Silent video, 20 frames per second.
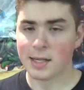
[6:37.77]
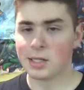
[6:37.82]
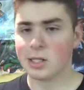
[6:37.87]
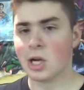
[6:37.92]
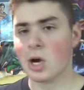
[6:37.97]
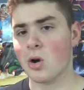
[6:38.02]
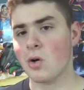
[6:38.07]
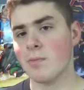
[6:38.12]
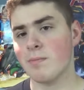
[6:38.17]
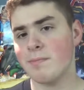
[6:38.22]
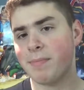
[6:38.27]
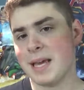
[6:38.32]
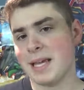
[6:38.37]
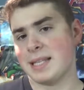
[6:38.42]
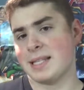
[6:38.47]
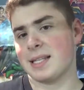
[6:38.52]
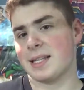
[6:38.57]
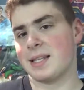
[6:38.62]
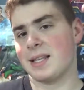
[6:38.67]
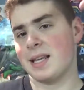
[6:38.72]
So
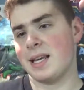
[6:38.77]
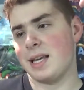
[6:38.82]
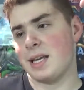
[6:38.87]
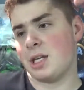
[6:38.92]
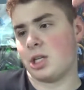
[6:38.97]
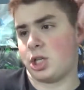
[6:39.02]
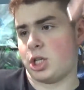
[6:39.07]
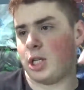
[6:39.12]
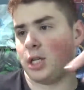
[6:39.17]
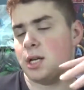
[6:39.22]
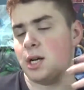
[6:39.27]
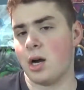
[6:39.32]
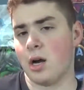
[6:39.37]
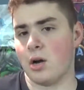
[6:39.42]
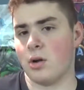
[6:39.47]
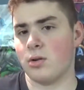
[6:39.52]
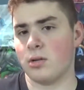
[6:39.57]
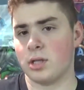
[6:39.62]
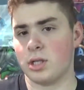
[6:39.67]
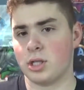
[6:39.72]
basically, she
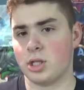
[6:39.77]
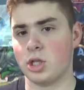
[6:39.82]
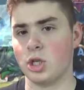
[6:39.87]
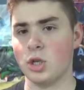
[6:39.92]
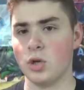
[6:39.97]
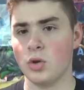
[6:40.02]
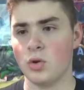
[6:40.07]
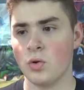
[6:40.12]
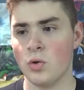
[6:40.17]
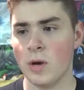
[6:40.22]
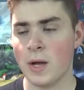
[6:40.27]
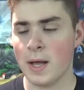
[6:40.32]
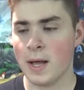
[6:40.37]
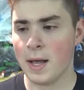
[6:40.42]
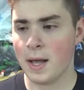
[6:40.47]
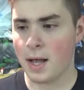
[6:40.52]
goes to